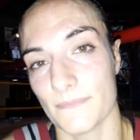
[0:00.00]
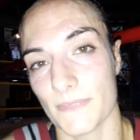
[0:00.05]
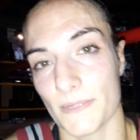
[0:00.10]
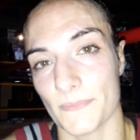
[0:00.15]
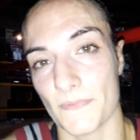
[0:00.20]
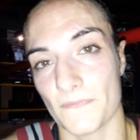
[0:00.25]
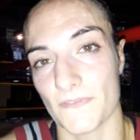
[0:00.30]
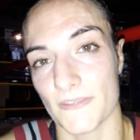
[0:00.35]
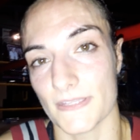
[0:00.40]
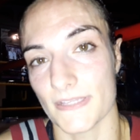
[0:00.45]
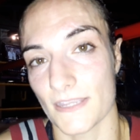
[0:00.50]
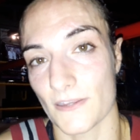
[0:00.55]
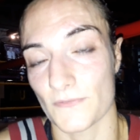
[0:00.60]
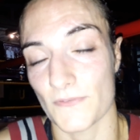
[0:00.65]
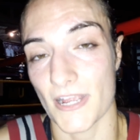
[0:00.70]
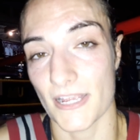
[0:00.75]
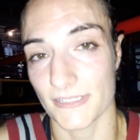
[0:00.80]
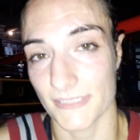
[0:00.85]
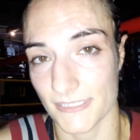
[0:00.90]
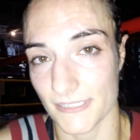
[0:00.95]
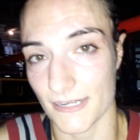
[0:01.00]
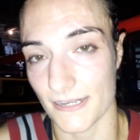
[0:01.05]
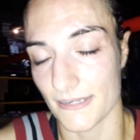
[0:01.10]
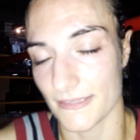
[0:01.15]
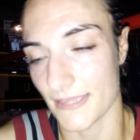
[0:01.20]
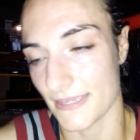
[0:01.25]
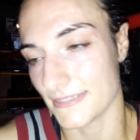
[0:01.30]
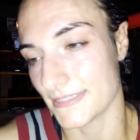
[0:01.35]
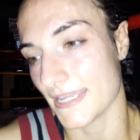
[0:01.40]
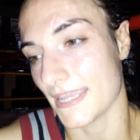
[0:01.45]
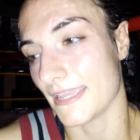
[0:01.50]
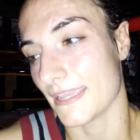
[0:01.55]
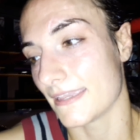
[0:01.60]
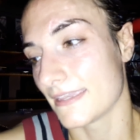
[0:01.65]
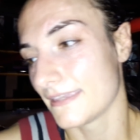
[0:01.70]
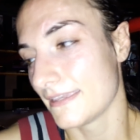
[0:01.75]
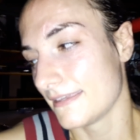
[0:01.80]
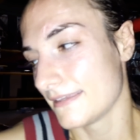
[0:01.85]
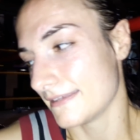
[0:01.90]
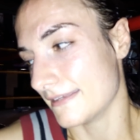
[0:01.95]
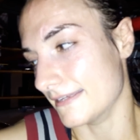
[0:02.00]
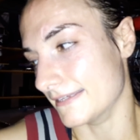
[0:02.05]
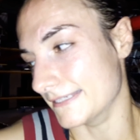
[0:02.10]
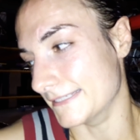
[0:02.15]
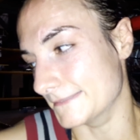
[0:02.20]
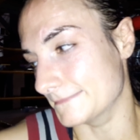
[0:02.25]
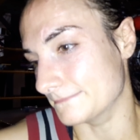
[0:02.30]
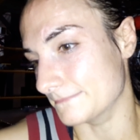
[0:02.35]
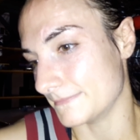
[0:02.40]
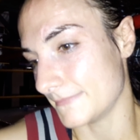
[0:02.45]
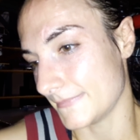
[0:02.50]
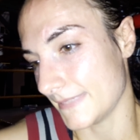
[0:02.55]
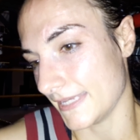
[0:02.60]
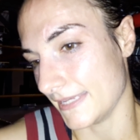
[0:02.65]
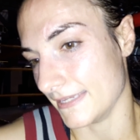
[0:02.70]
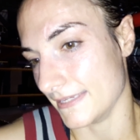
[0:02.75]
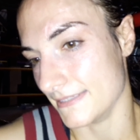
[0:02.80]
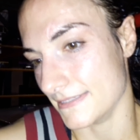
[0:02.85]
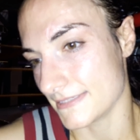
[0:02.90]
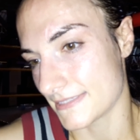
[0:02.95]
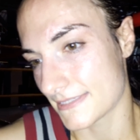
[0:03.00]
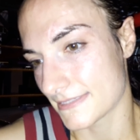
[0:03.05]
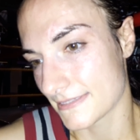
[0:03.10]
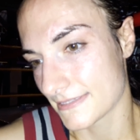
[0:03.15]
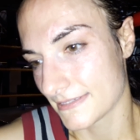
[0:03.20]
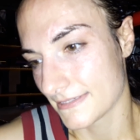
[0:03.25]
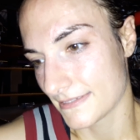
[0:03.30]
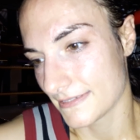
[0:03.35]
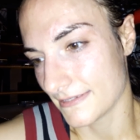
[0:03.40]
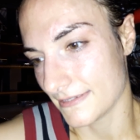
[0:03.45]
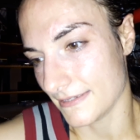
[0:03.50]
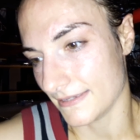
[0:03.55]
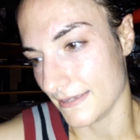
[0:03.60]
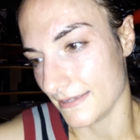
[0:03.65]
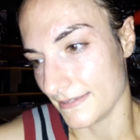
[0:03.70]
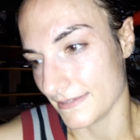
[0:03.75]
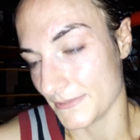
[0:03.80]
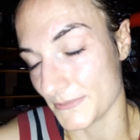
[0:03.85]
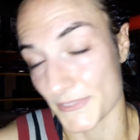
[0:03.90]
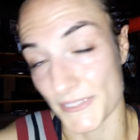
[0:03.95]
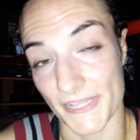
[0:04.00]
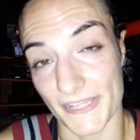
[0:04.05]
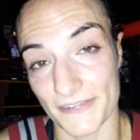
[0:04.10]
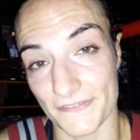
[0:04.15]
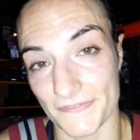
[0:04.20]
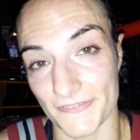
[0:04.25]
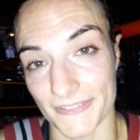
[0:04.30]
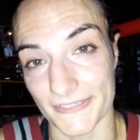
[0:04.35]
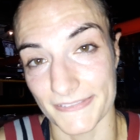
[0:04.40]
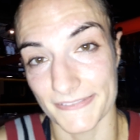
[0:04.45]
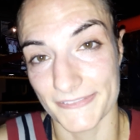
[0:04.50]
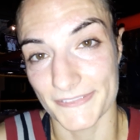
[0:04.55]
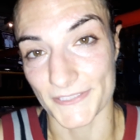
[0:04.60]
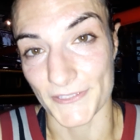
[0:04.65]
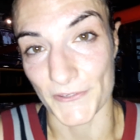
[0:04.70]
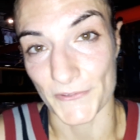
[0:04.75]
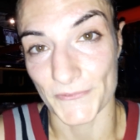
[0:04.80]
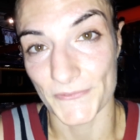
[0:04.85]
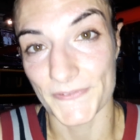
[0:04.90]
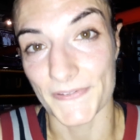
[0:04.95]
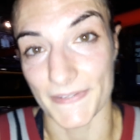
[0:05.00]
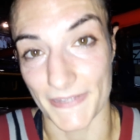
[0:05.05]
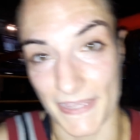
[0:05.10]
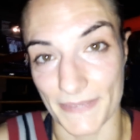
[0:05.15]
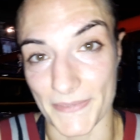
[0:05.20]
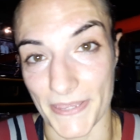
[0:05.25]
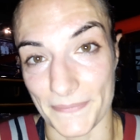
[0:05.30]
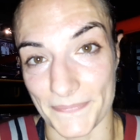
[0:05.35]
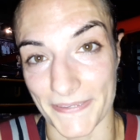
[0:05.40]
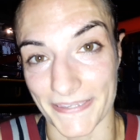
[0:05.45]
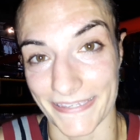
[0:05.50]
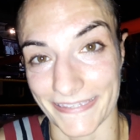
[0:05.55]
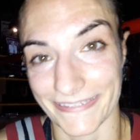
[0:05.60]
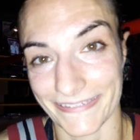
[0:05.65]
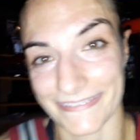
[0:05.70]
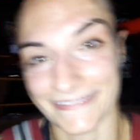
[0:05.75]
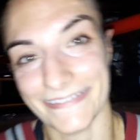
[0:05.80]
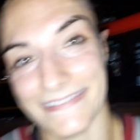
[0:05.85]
It made me feel like a rock star on that day. And it was a lot of fun, so I'm happy.